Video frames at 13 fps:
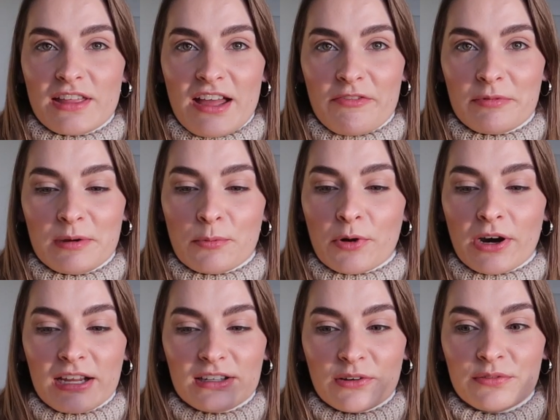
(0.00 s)
if they have anymore,
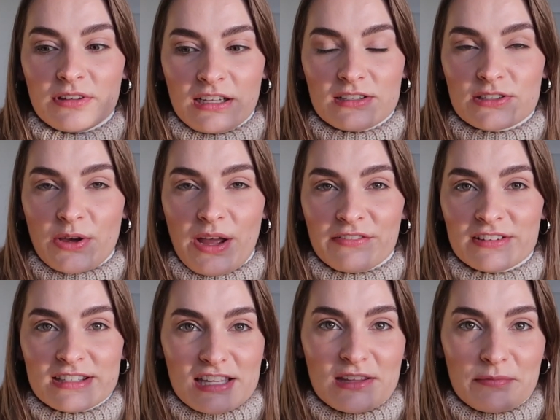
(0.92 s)
I don't think so, I
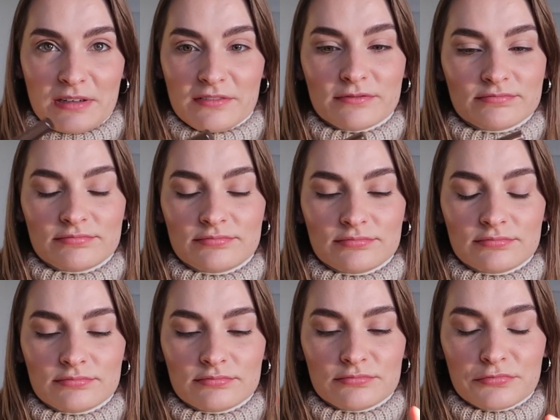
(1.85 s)
haven't seen them in
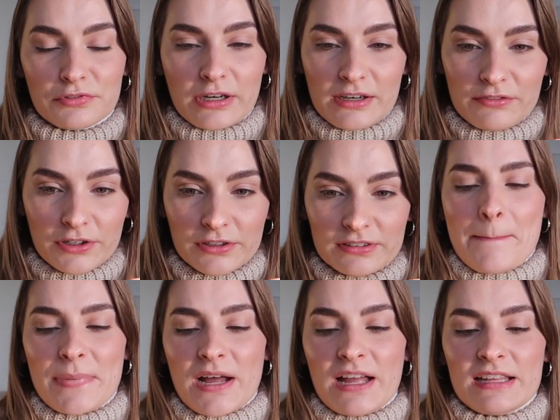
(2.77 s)
forever
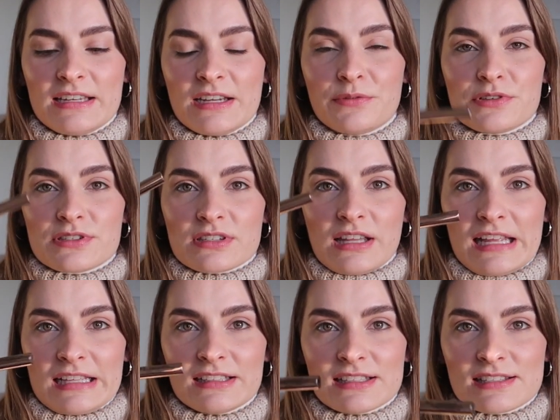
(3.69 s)
but it was
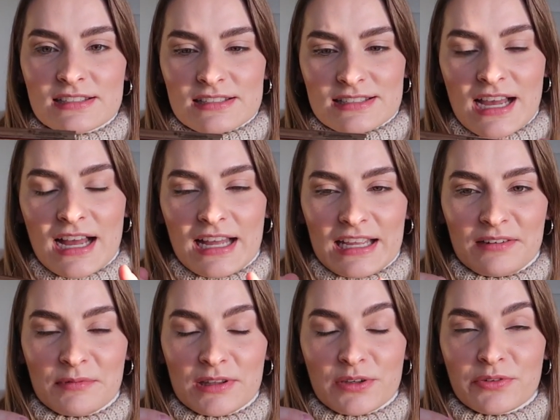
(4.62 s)
like this
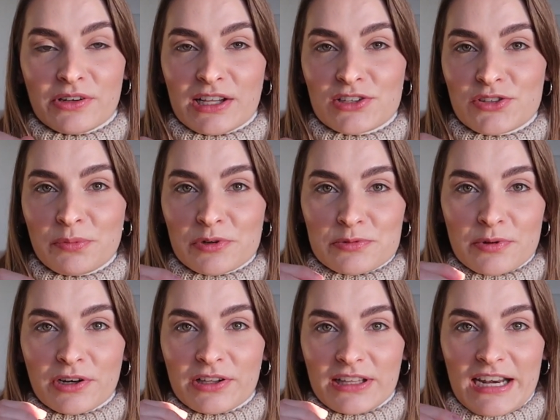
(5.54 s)
design but they were like super
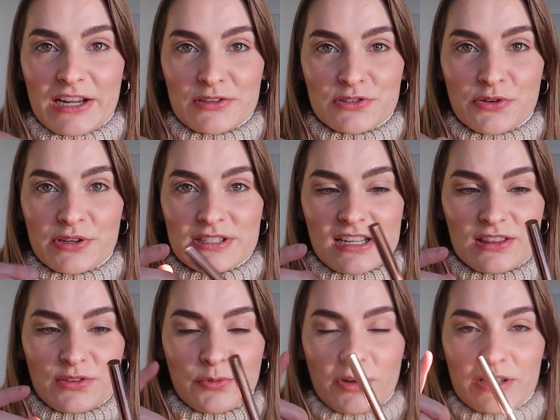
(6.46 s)
sparkly and I used to always
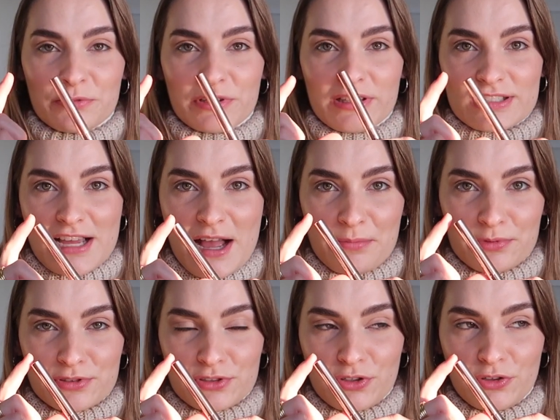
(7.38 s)
get the one where the top
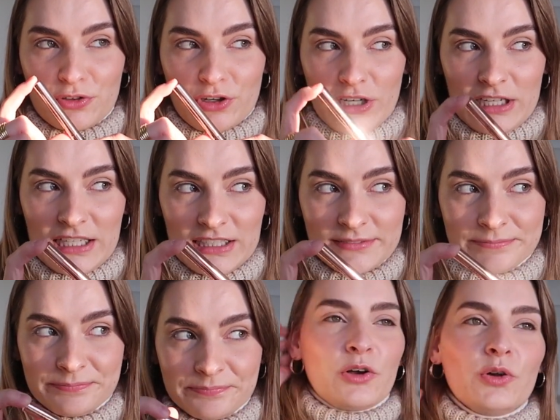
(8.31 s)
was
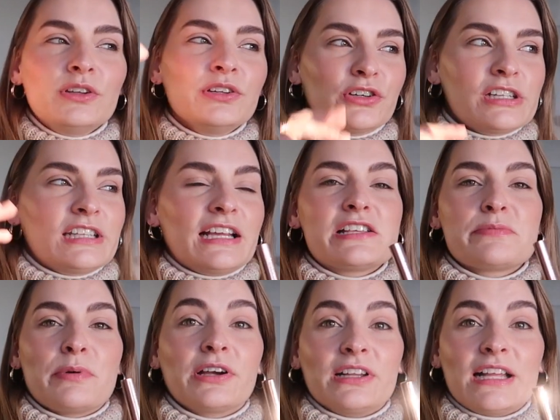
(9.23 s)
green a golden green like
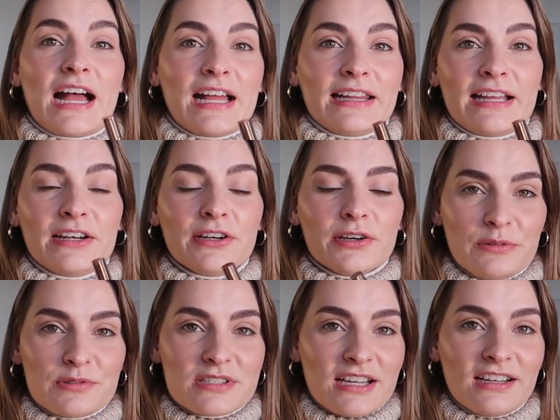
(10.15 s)
sparkly eyeliner it
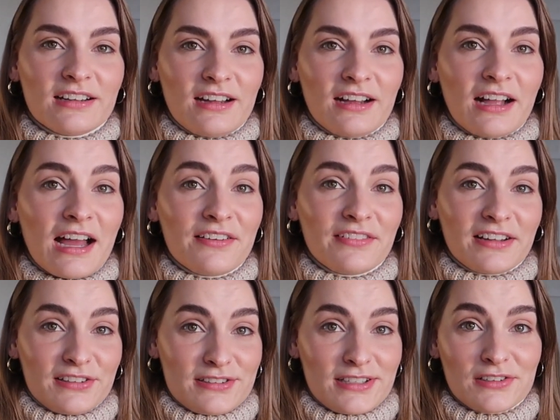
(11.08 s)
was like kind of
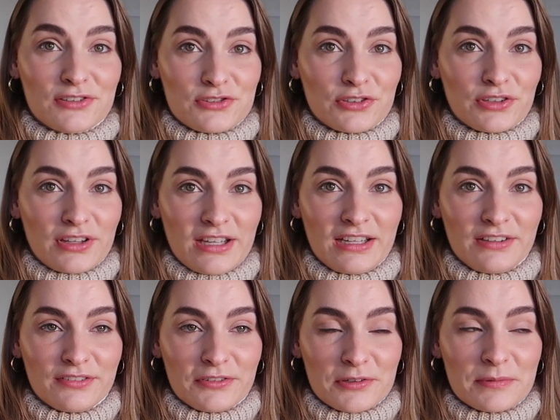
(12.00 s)
like a signature
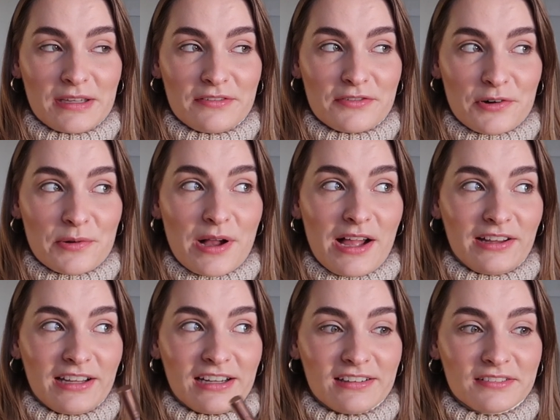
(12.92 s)
thing for me for a
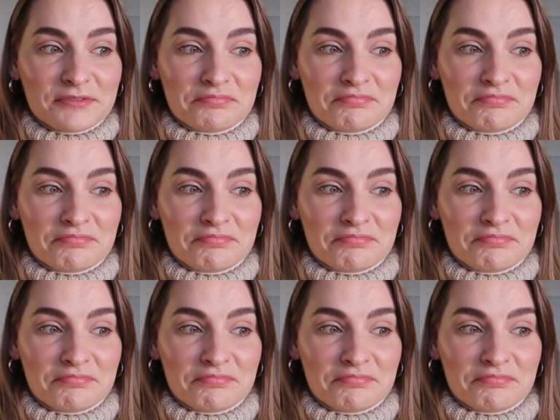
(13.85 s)
while like